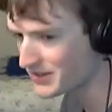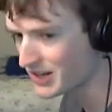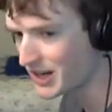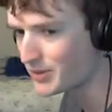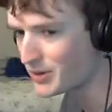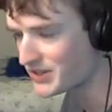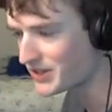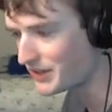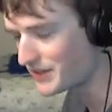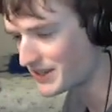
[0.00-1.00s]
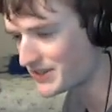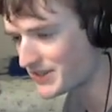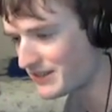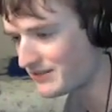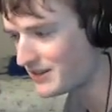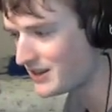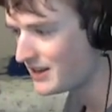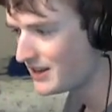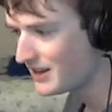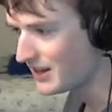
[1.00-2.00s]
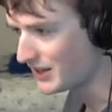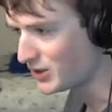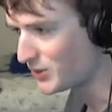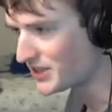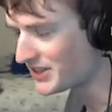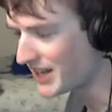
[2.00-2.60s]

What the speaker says: combo gets all the hits in, and you want that